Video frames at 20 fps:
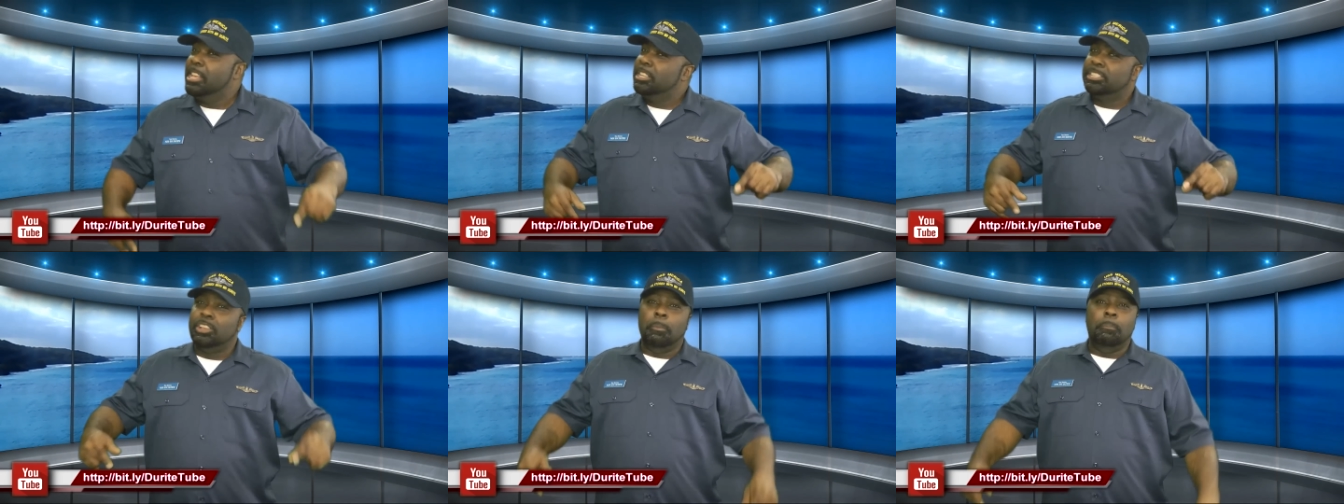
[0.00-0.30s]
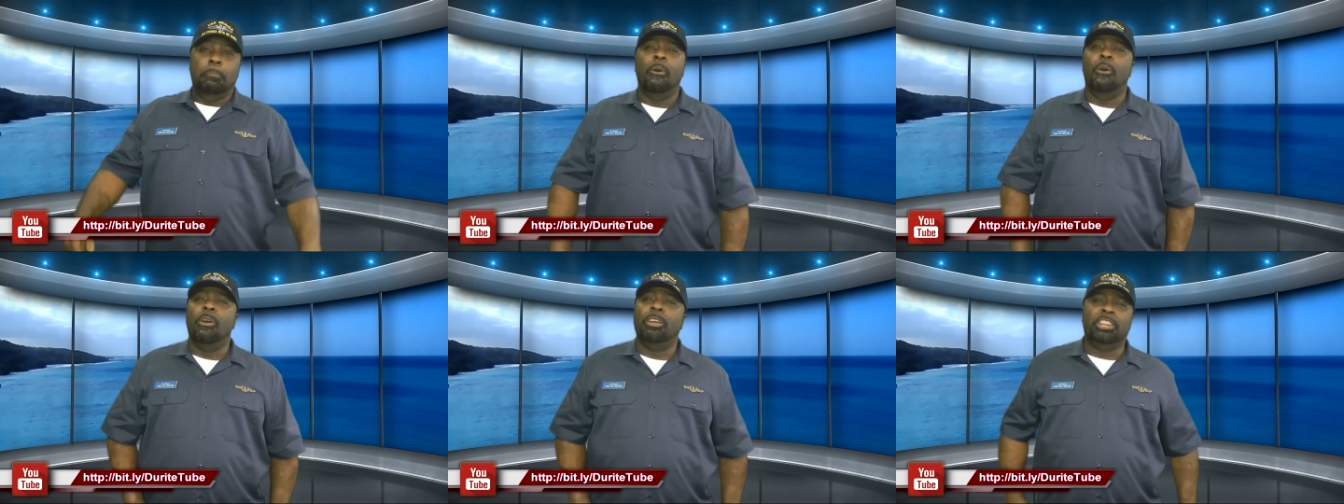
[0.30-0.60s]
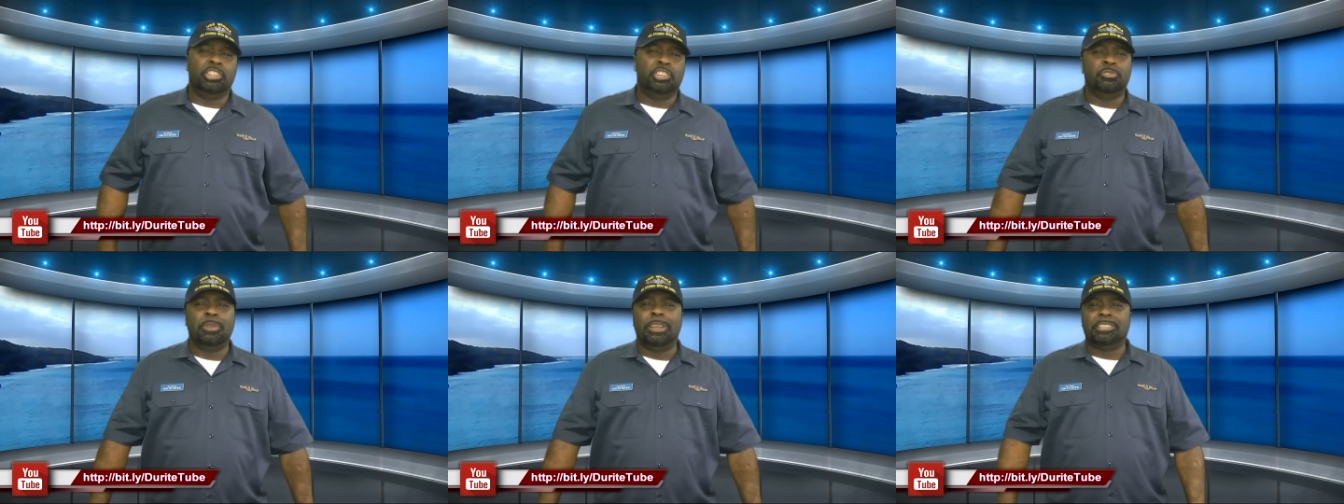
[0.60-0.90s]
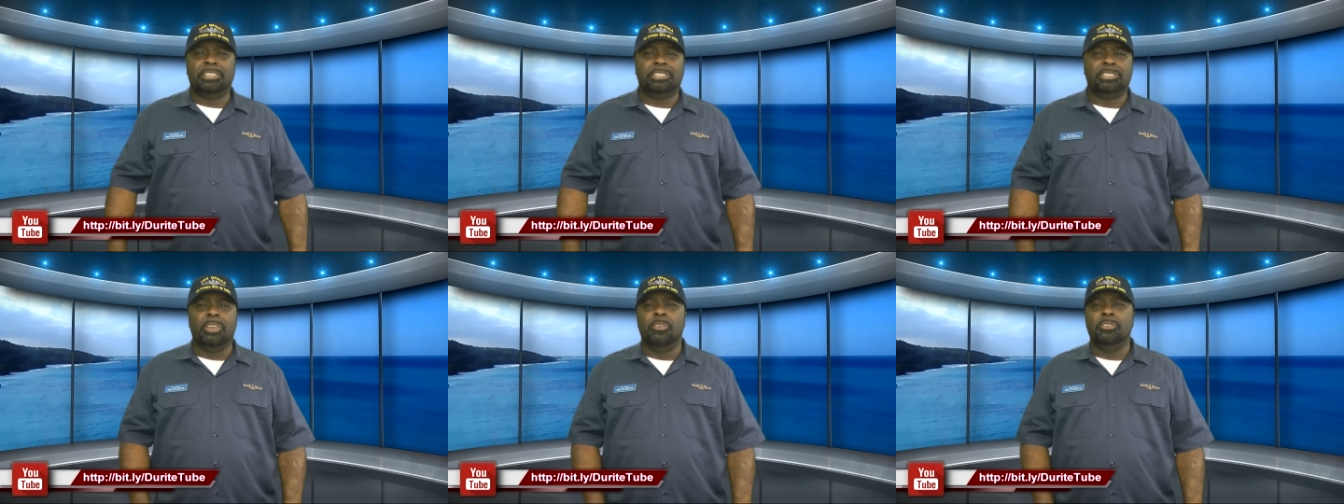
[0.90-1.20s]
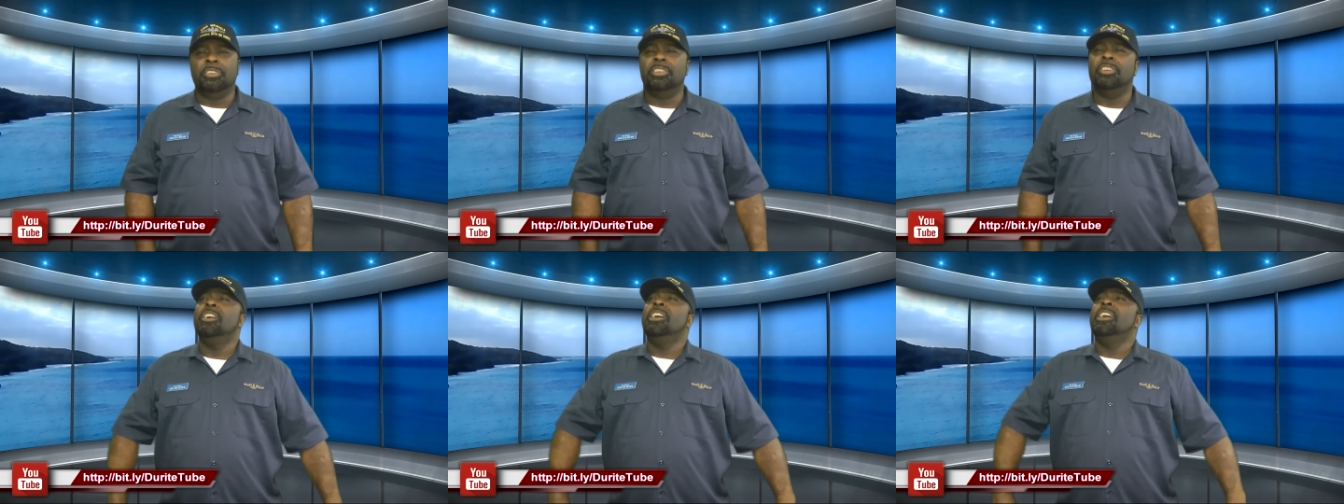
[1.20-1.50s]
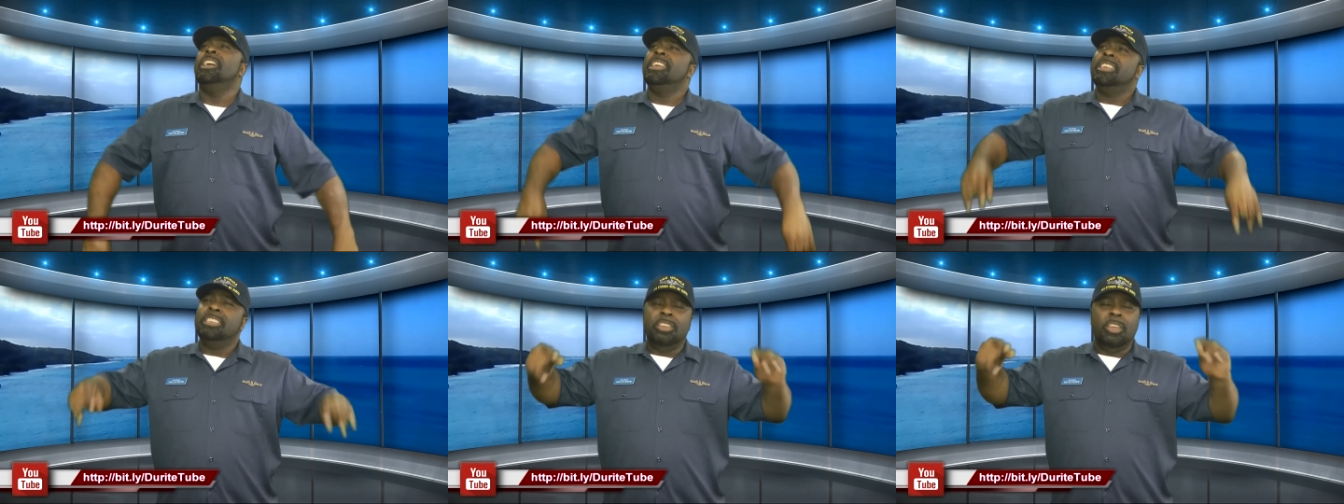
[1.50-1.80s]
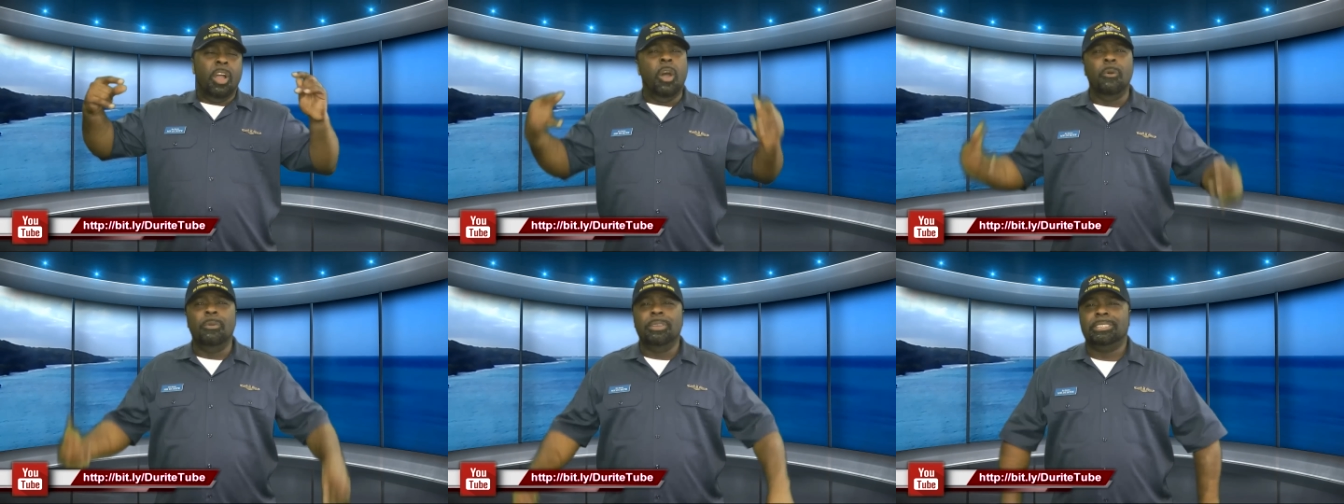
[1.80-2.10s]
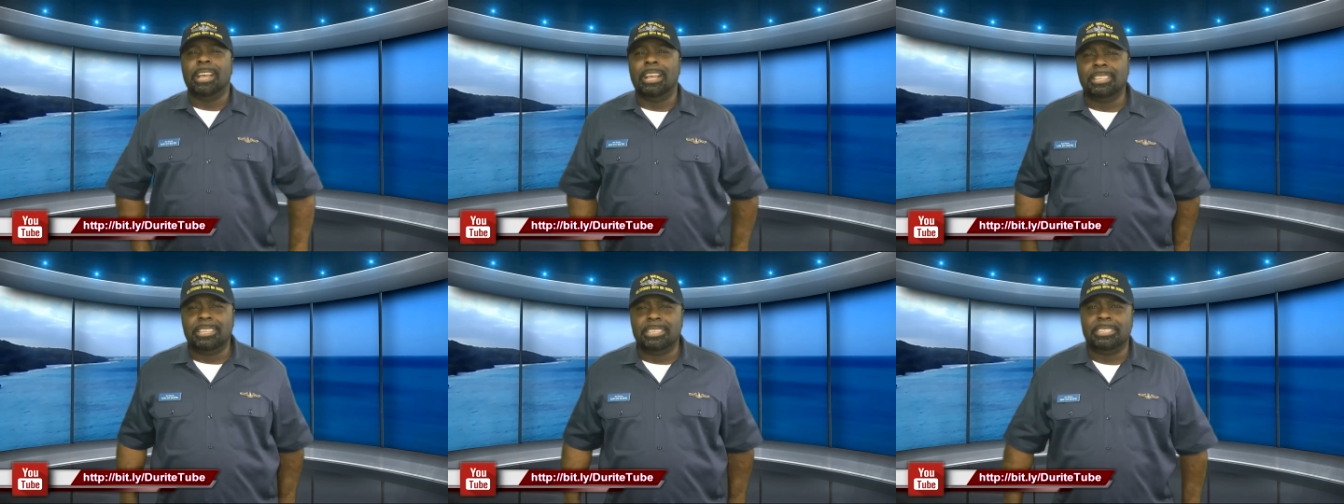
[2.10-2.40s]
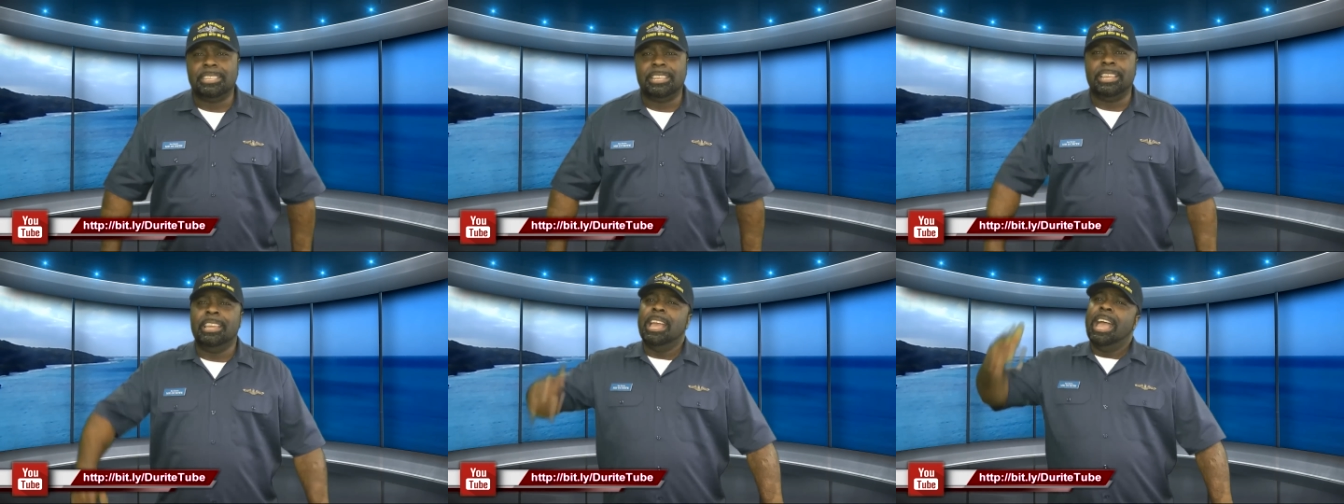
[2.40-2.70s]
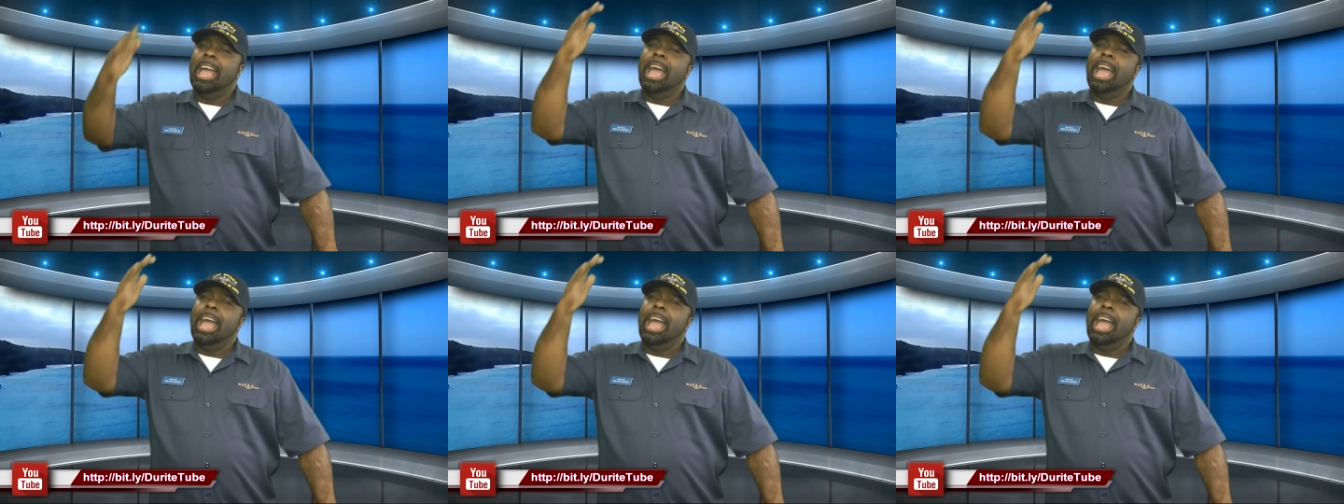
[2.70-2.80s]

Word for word: So, boy, the stress is on you. You're always out to sea.